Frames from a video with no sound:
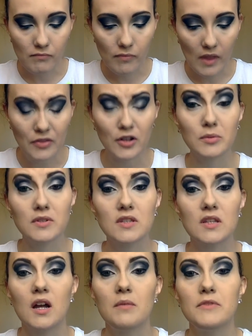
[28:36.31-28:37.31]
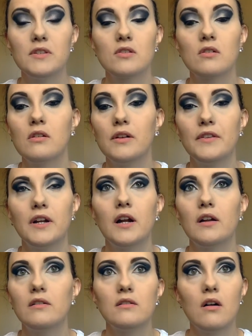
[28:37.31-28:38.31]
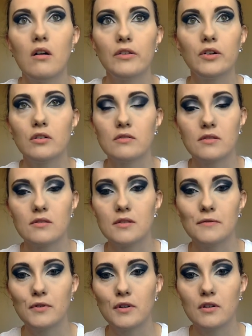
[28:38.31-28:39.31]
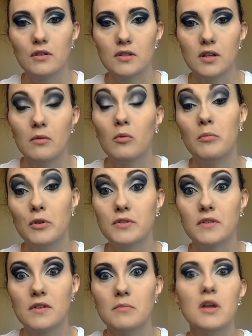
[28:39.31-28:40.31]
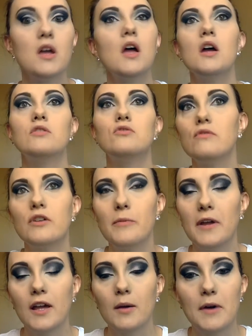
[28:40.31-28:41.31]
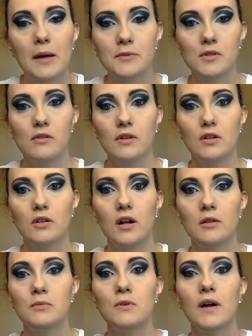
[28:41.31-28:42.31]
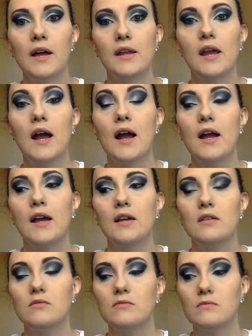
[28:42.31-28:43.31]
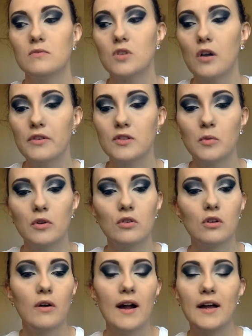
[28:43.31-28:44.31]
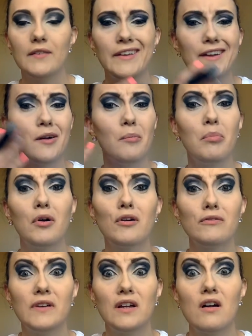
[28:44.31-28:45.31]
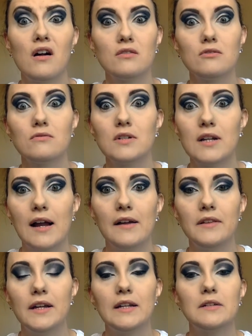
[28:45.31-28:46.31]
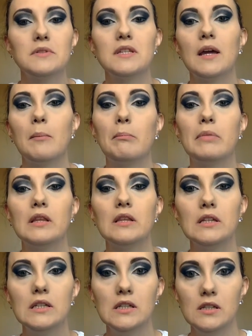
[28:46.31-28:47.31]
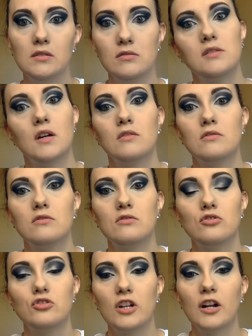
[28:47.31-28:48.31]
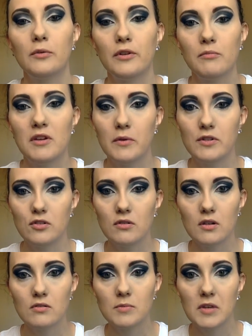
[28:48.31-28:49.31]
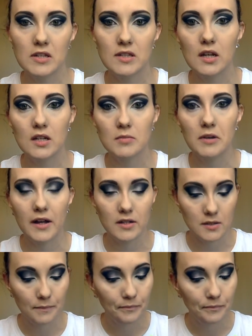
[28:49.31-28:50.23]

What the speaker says: there was this girl in there, and all the girls in Sephora and Ulta, well, most of them do their makeup absolutely incredible. And I saw this one girl had like a perfect contour and highlight, and I was like, please share with me what you use because I need to buy it.